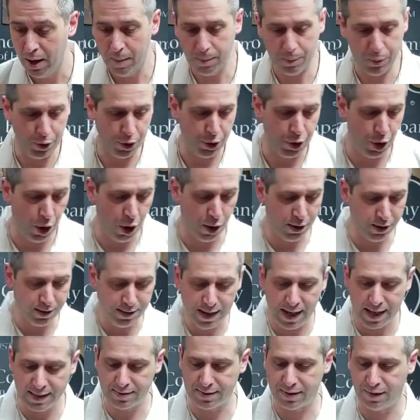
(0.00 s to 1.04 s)
Putting it on a
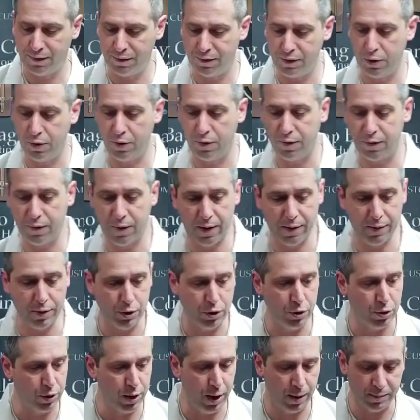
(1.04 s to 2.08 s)
desk, if you're in front of you,
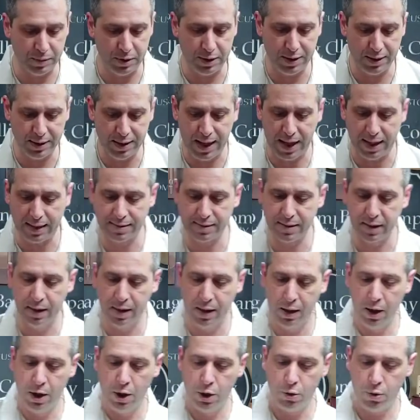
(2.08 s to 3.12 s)
you come to your desk,
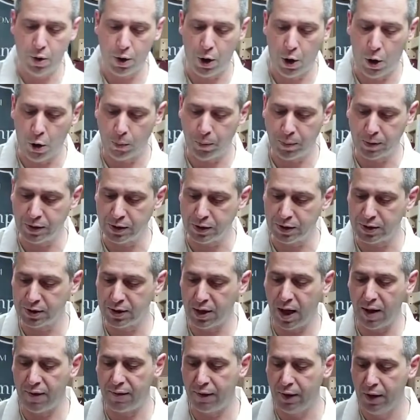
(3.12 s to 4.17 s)
you want to open your
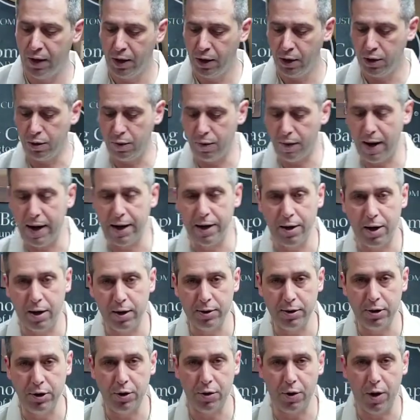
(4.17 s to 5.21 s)
stuff, you're writing
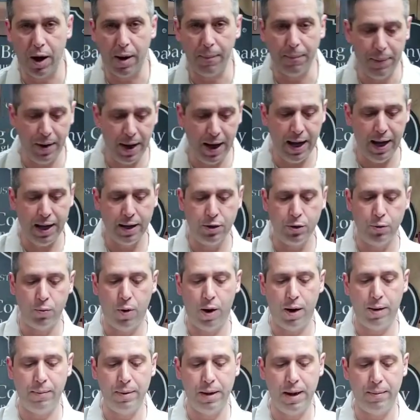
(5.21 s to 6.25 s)
on your pad, you
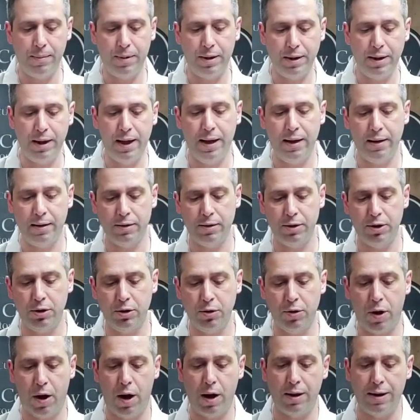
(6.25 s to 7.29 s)
want to be able to get into
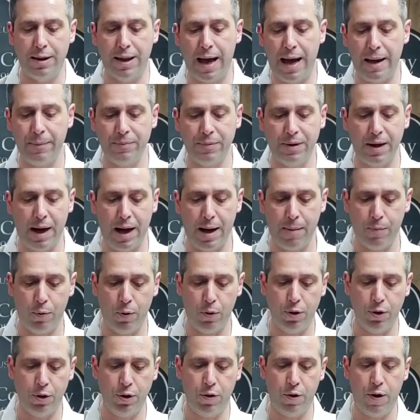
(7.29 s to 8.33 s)
your laptop
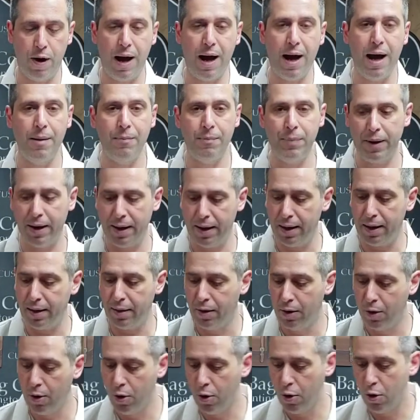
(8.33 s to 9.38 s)
or your iPad
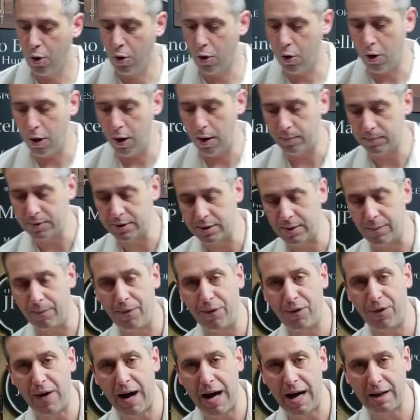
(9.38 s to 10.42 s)
or some
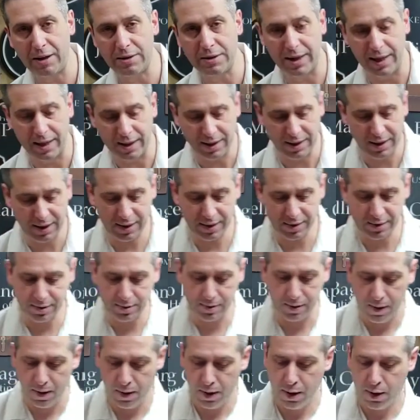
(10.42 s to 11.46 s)
files like this.